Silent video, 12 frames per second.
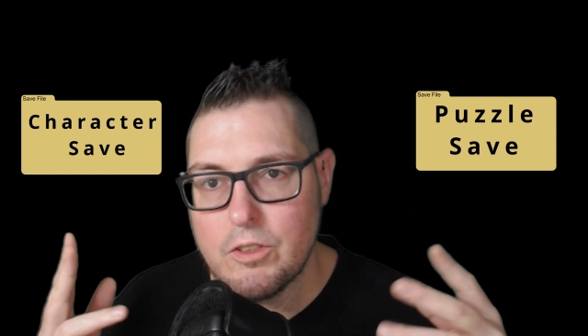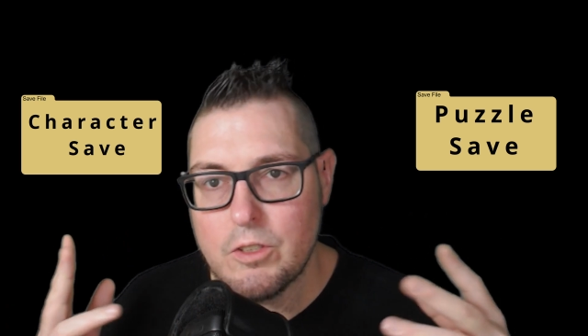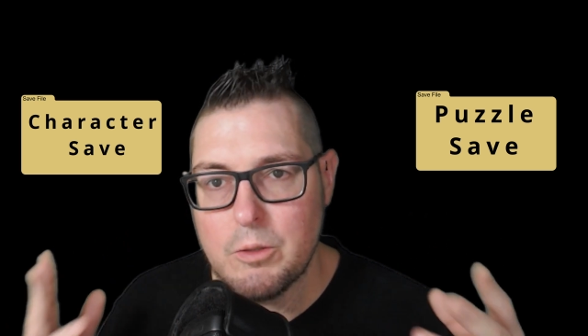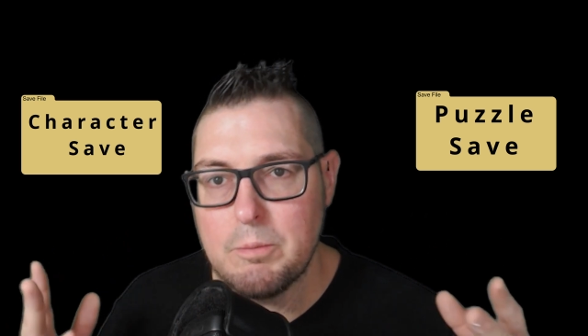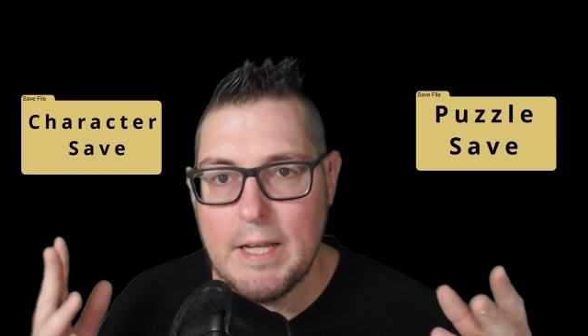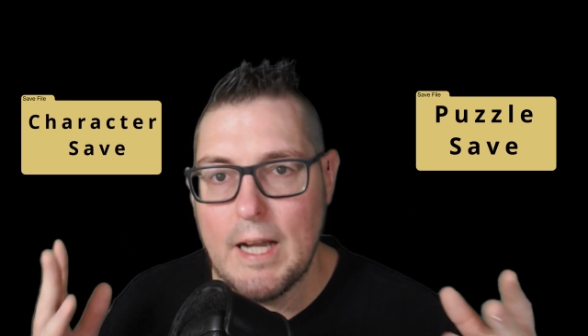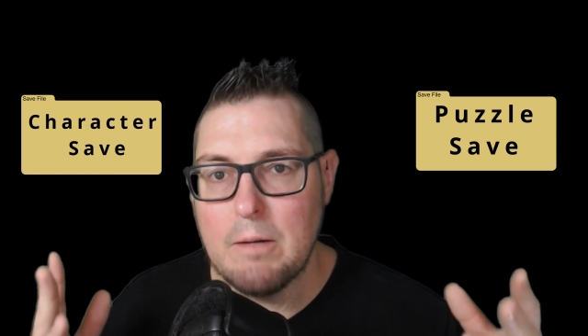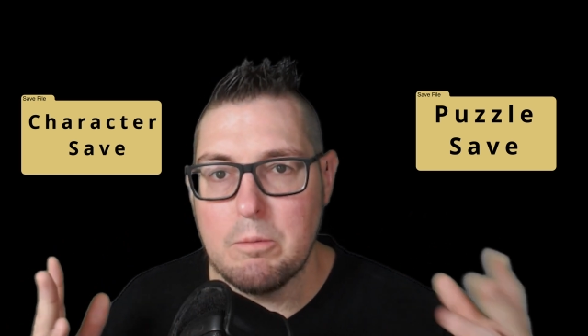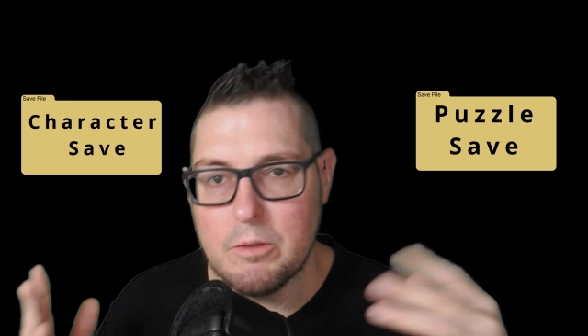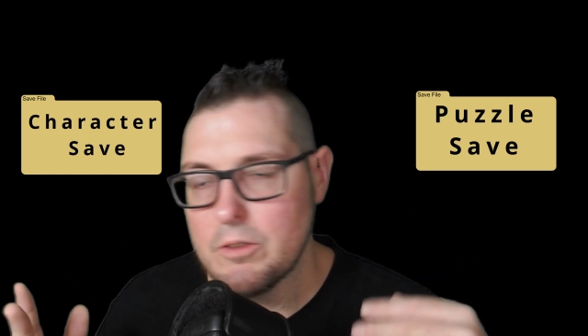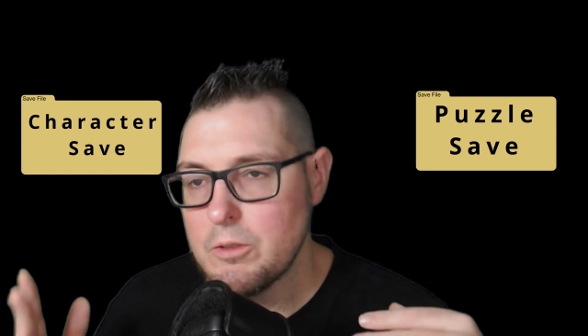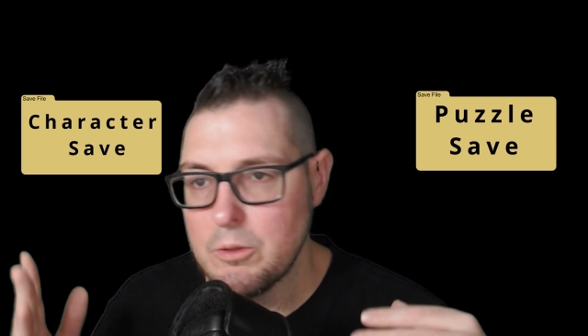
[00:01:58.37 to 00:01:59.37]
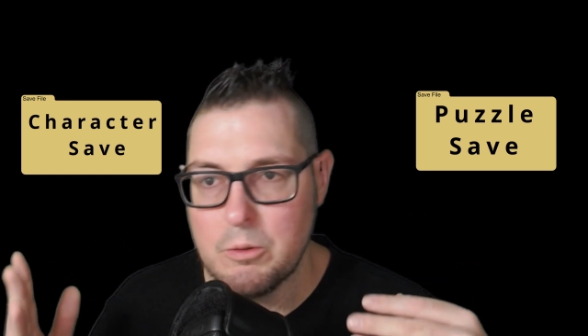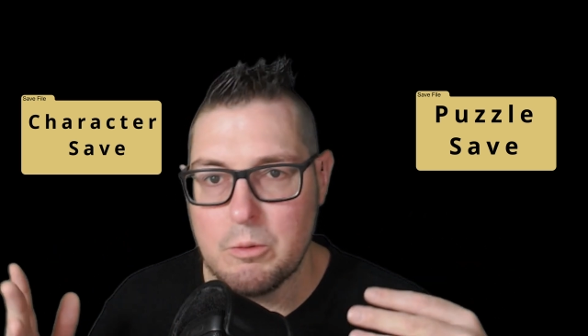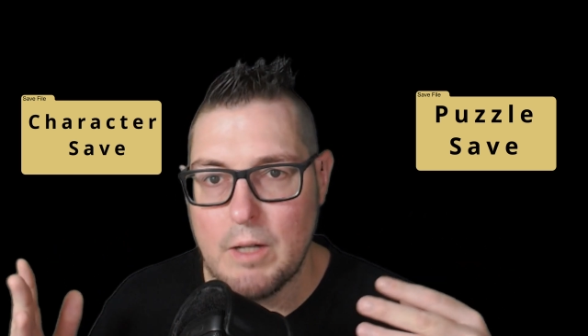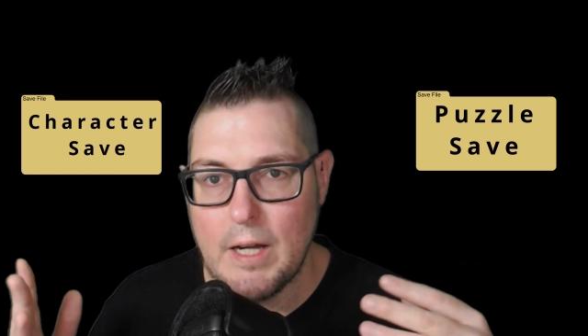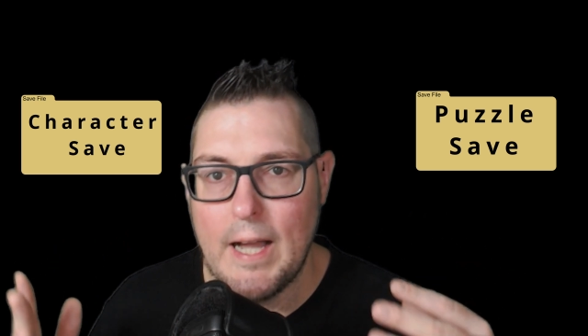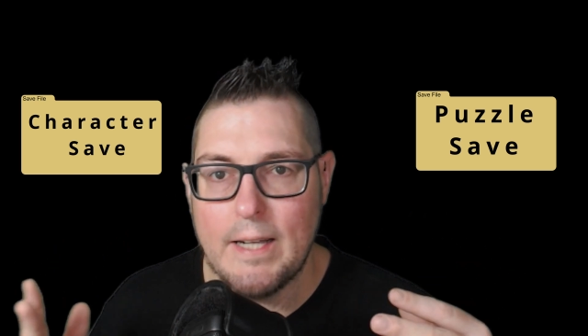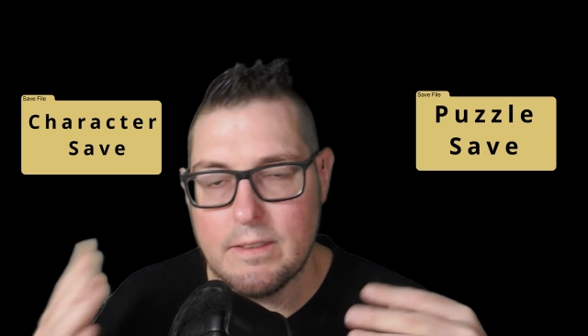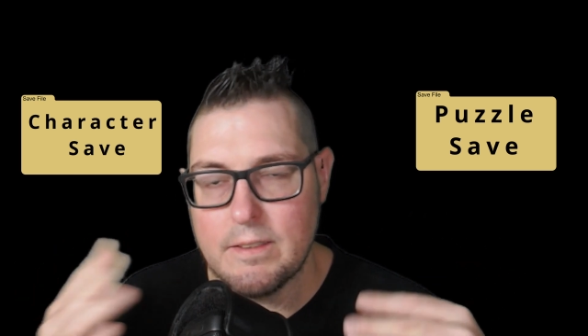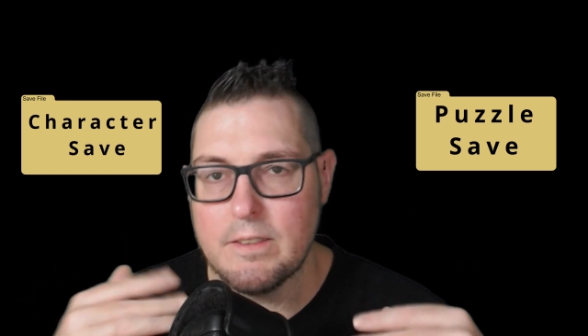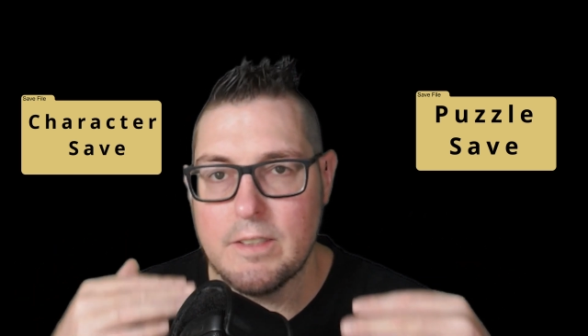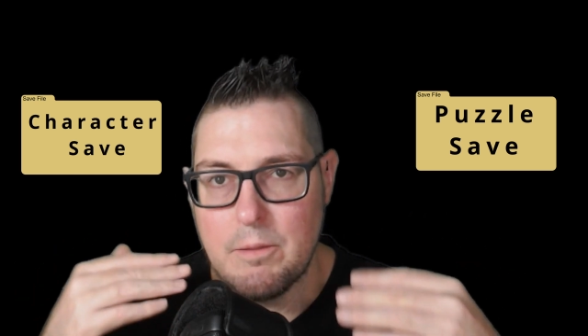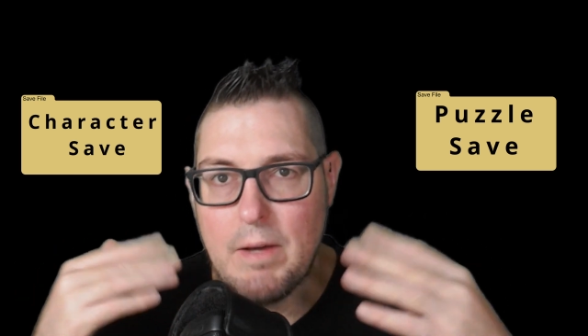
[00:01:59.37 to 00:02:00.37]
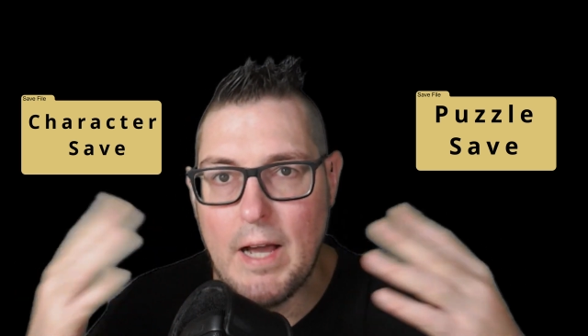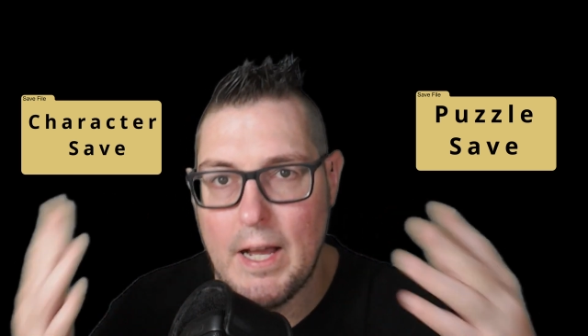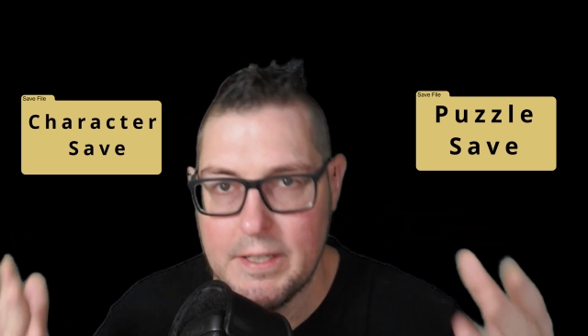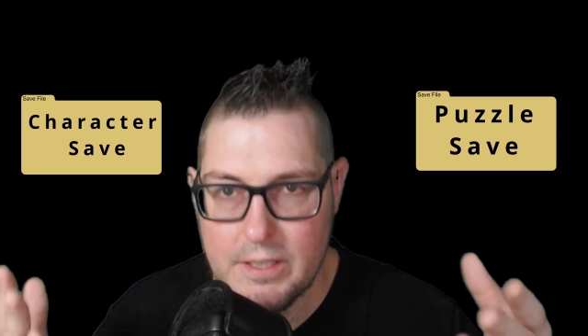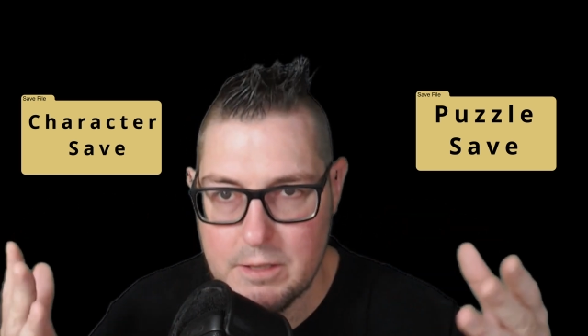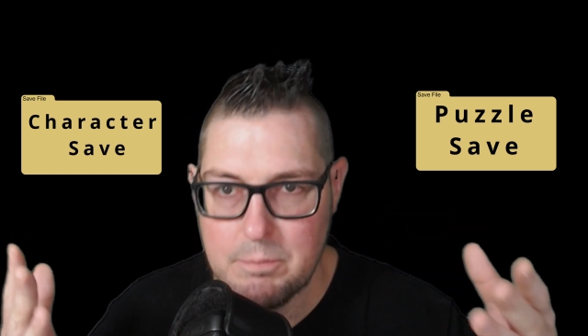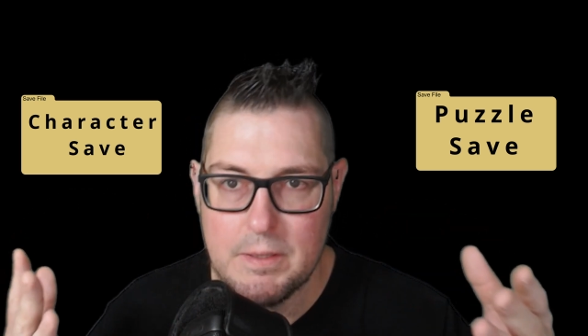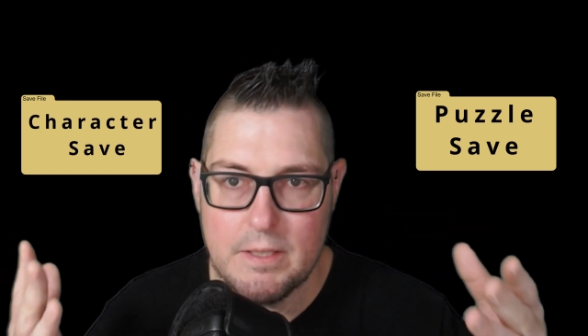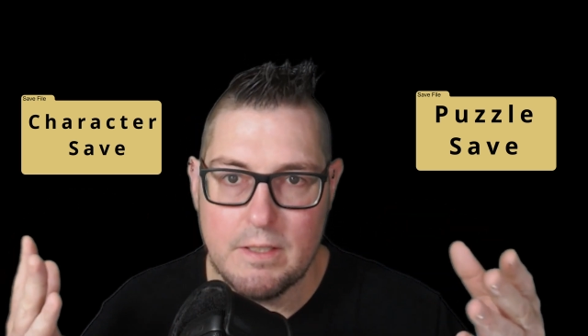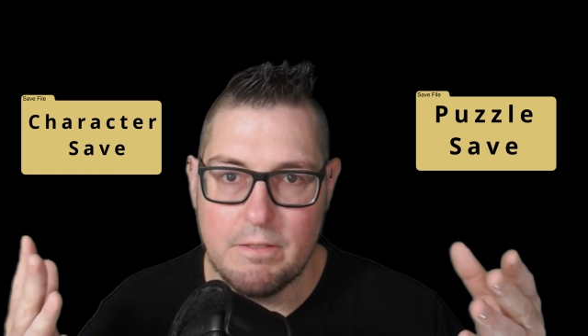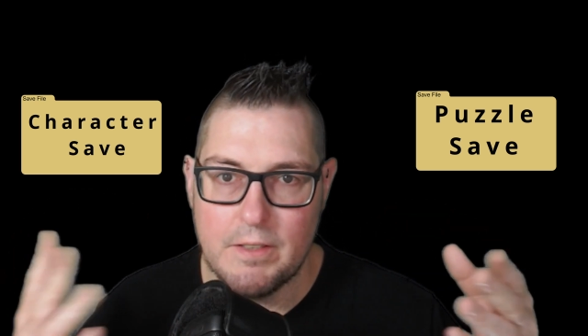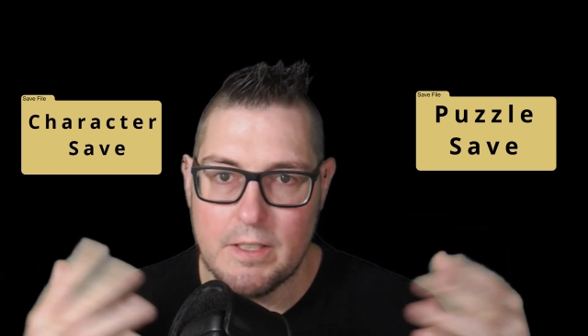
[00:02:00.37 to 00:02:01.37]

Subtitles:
to be able to access them at a specific